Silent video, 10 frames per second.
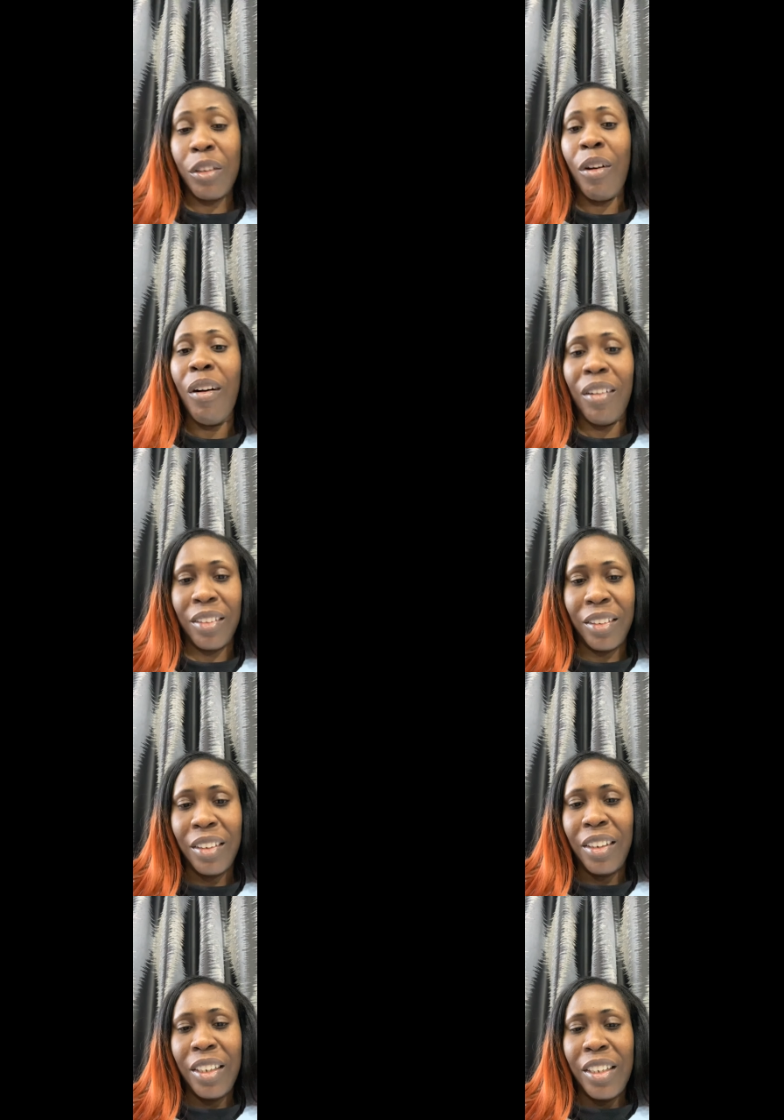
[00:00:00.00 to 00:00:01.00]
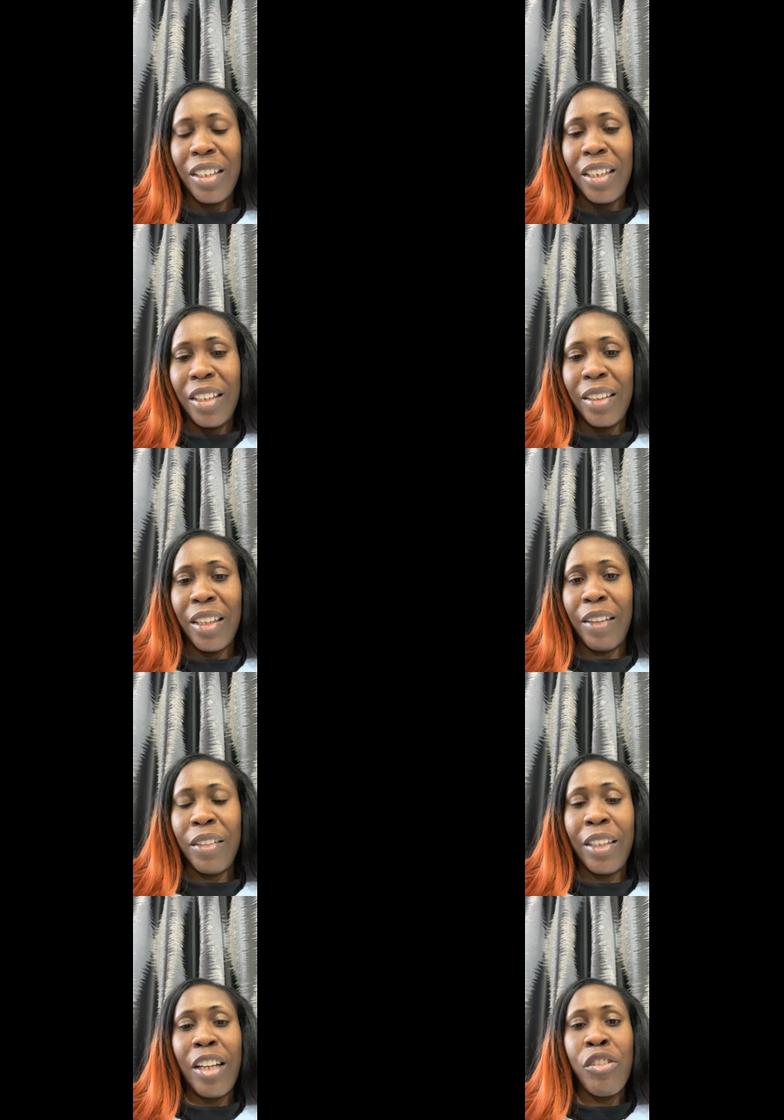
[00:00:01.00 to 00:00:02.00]
gone. The,
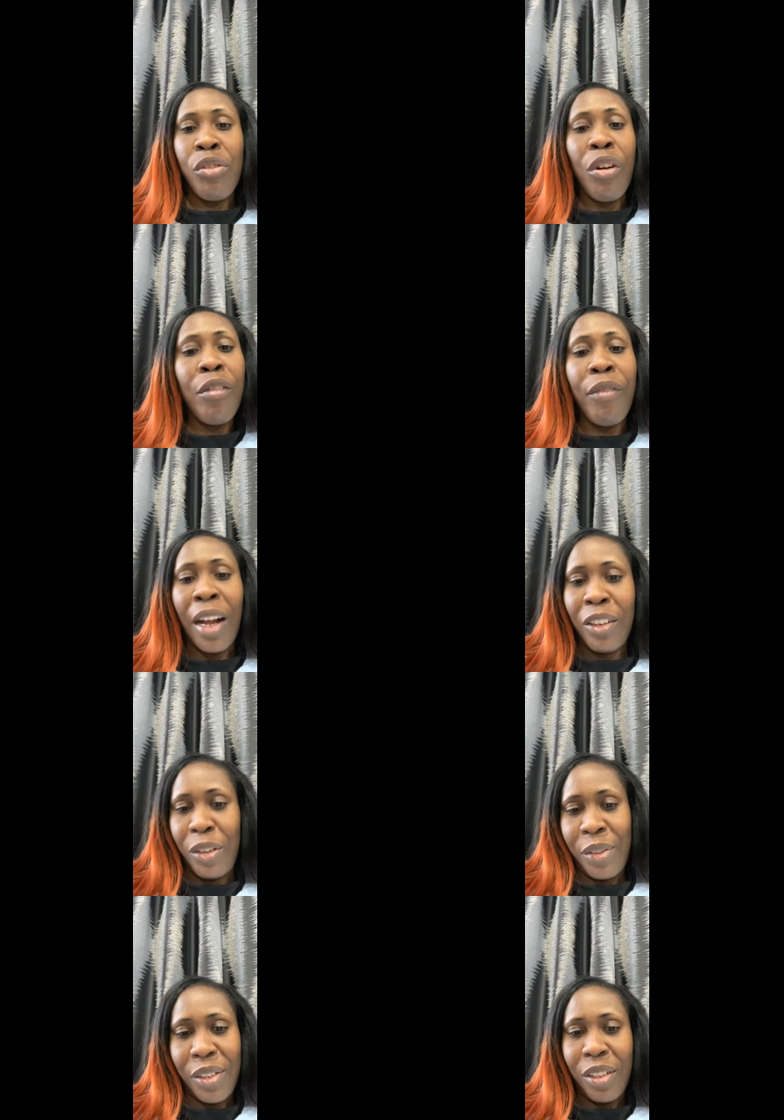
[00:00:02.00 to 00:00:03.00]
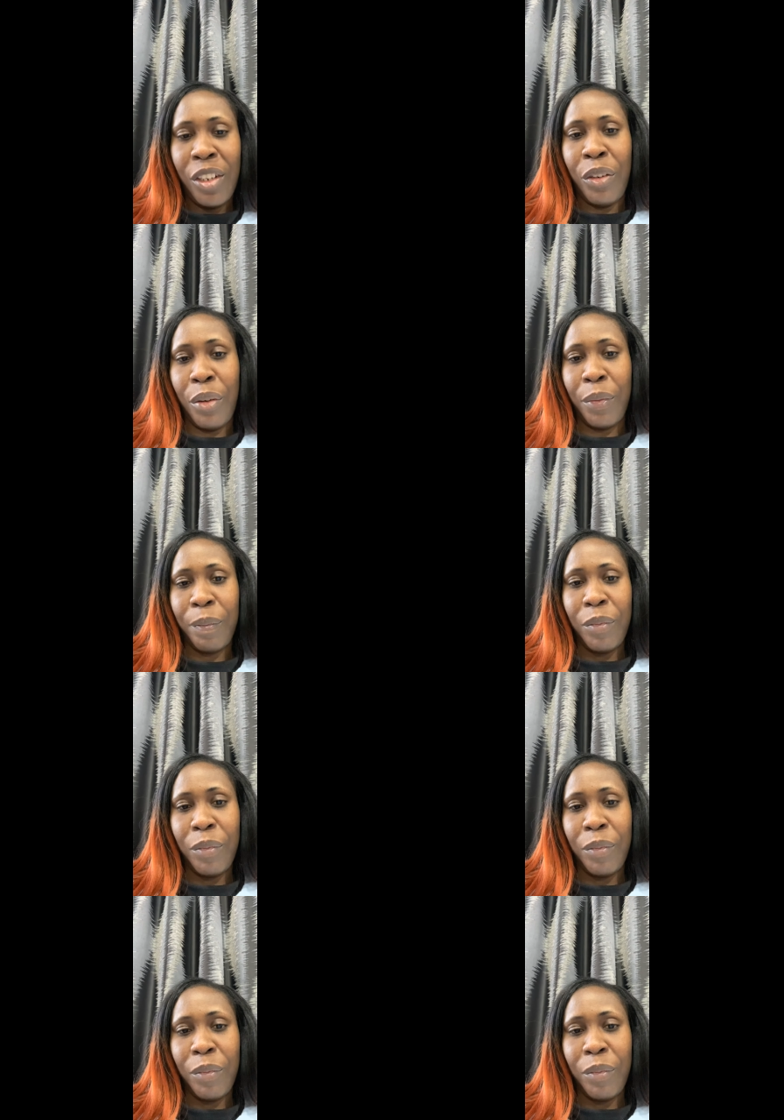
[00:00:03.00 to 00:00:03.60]
there's no values, you know.